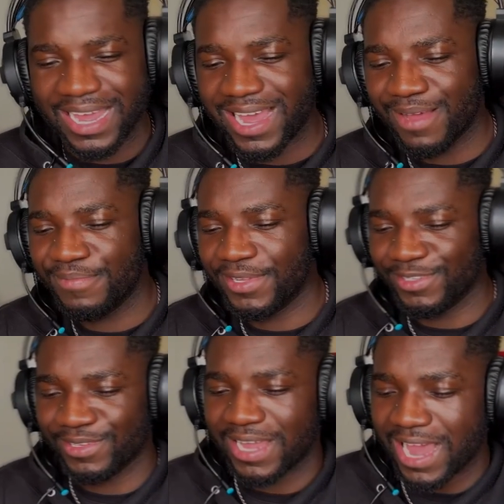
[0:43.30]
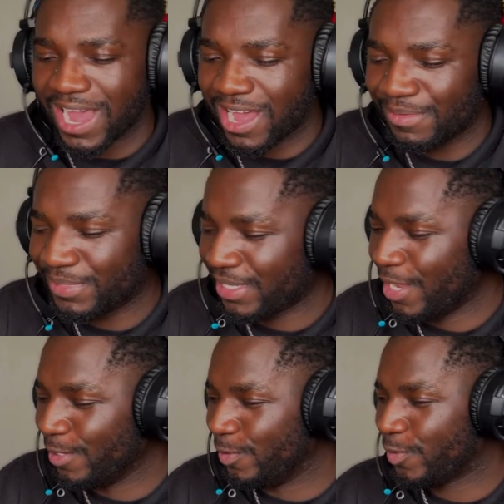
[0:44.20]
Arms
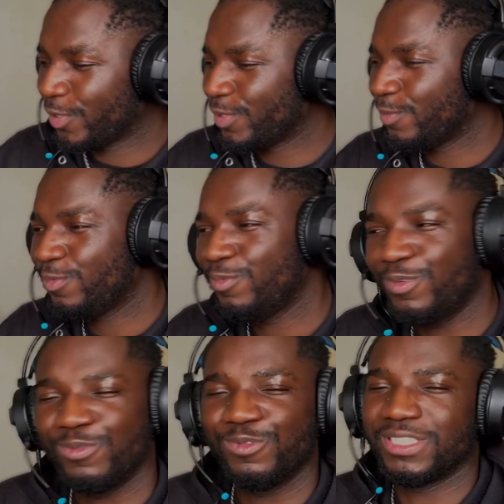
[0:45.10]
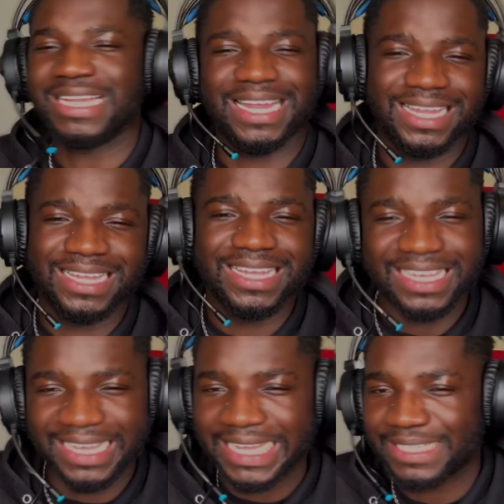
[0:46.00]
and Josh. Who is that?
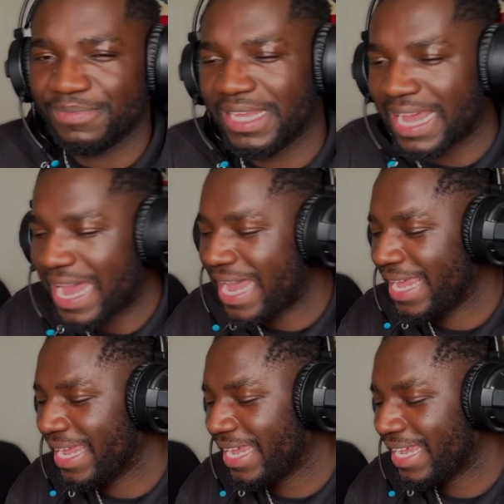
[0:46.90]
Gets me high.